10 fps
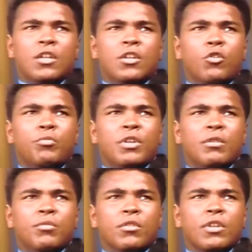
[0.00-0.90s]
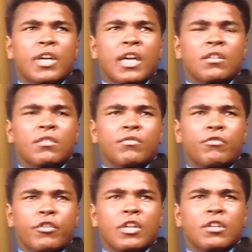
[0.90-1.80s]
yeah. No people gain
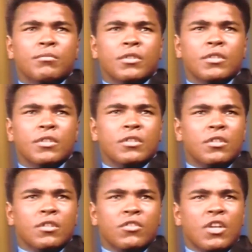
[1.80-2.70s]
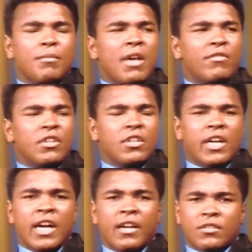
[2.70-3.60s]
freedom until some have to
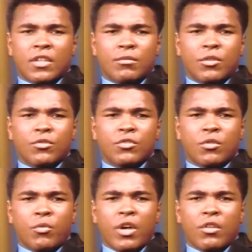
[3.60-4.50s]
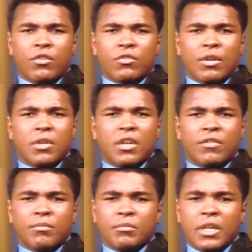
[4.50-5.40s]
die, some lose their wealth, some
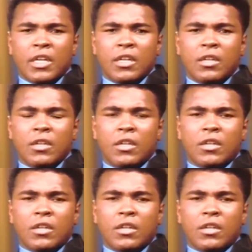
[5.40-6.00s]
give up money.